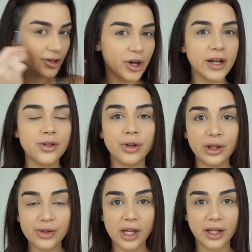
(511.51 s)
tried doing
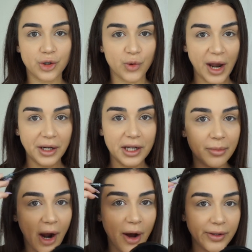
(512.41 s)
those like
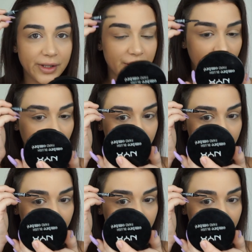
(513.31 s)
trendy brows, you know,